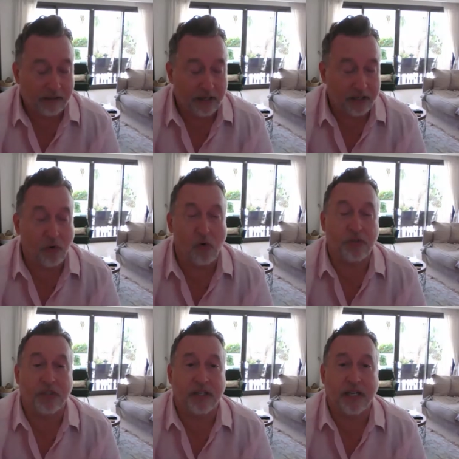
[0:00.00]
a
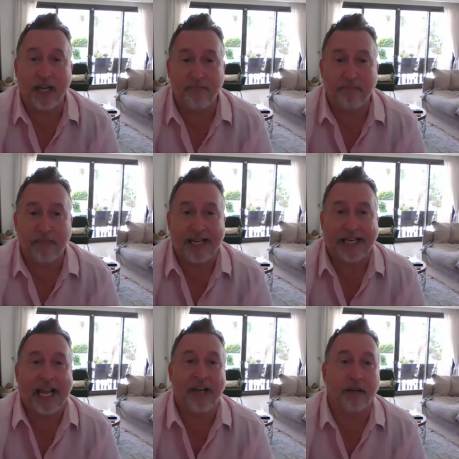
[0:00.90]
daughter, say in, in
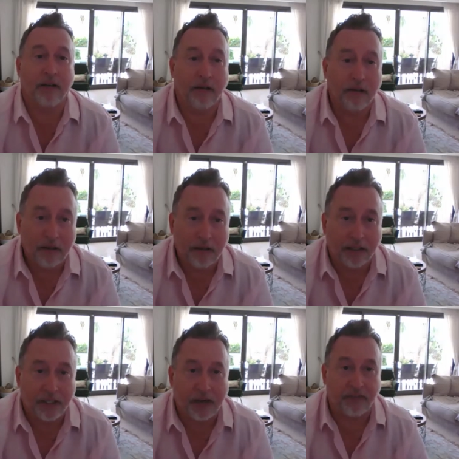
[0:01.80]
Canada,
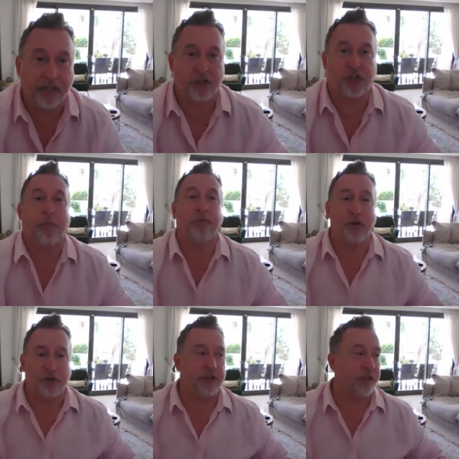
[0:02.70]
then you have to
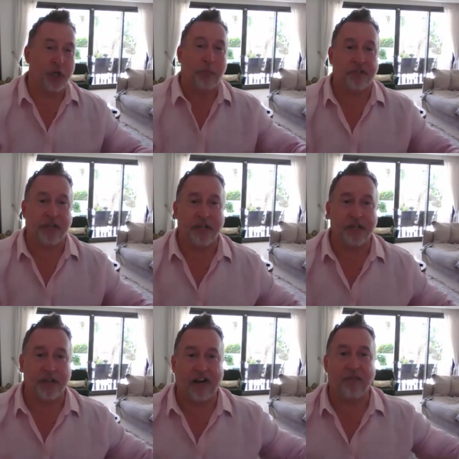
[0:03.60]
attribute the two
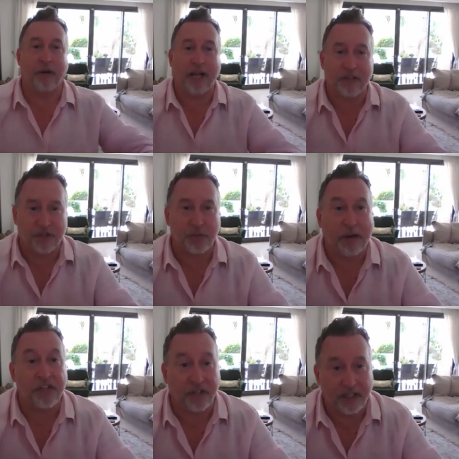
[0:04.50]
percent to everybody else who's
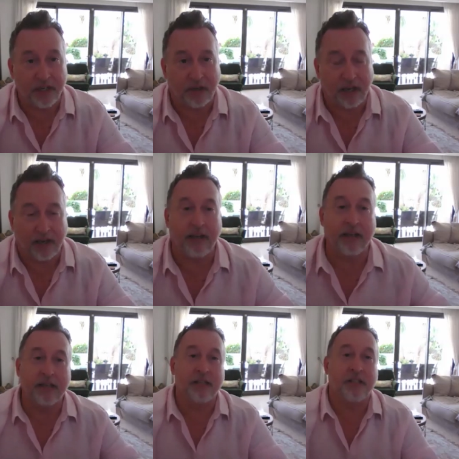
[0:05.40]
based in the UK.
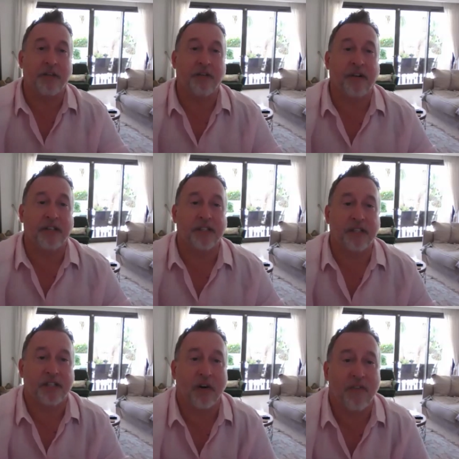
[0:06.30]
So in effect, it's,
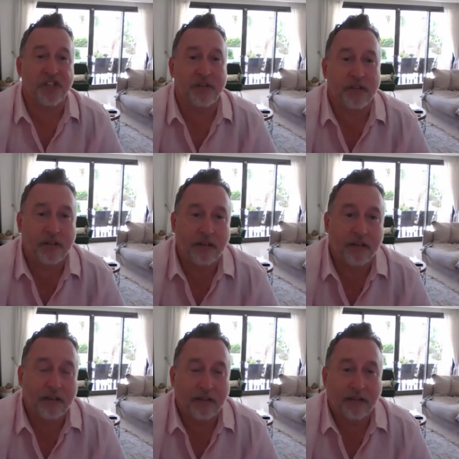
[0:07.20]
it's non-resident
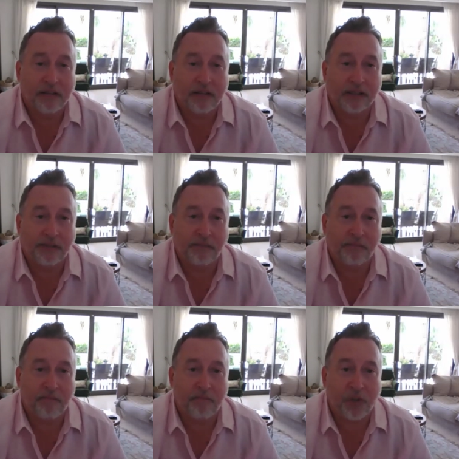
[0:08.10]
um,
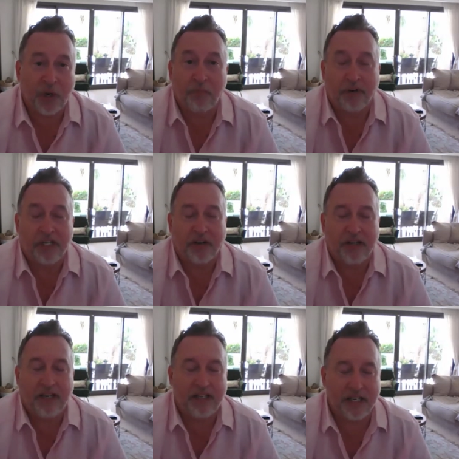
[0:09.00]
yes. company. So
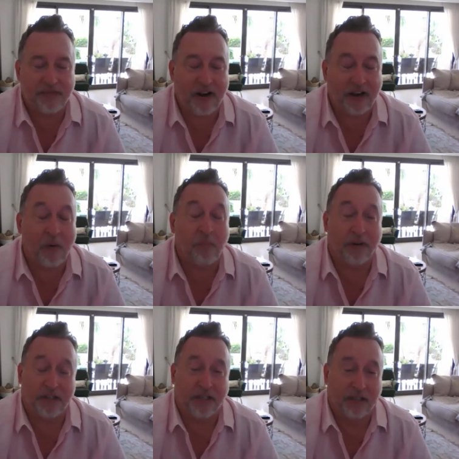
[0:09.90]
it, it's very
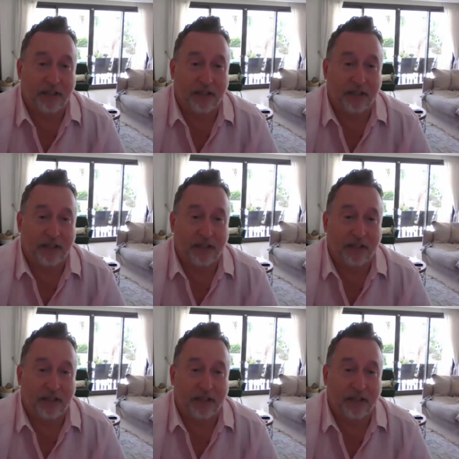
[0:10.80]
complex